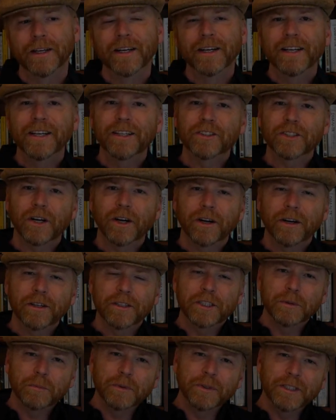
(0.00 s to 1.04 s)
It's hard
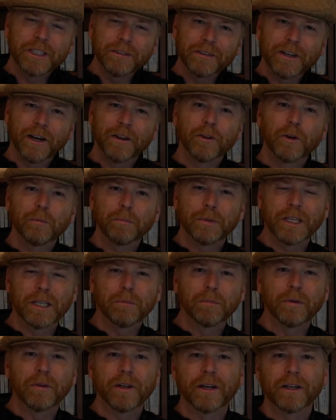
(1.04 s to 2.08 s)
to believe other
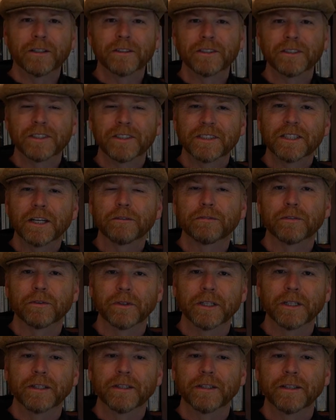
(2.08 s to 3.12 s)
people are
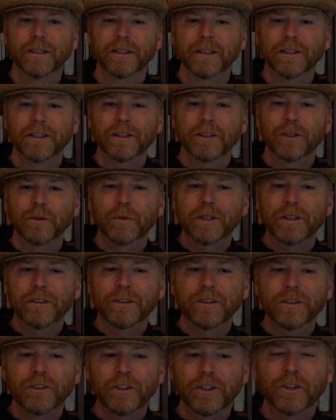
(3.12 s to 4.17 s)
suffering when
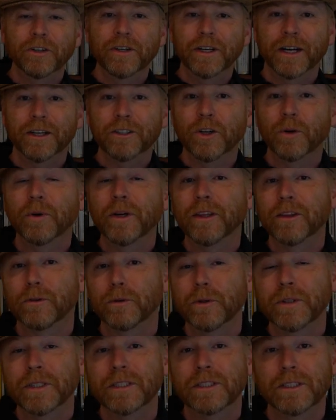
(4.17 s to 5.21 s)
you're not going
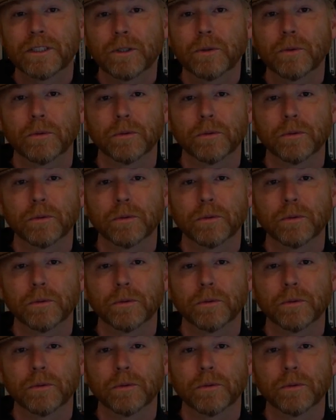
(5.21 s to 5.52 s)
through it too.